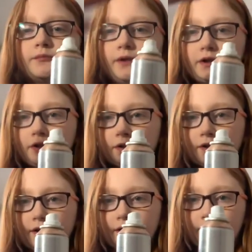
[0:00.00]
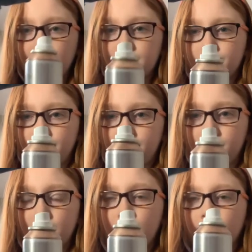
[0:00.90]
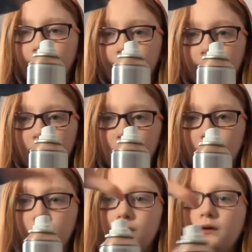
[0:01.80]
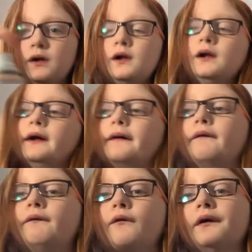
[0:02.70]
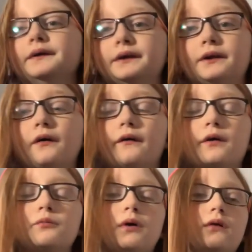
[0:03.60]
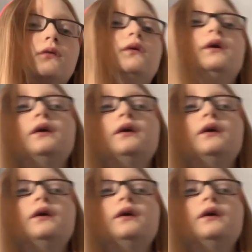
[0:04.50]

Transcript: Make sure it's like this much taller than your bottle, like four inches taller than your bottle.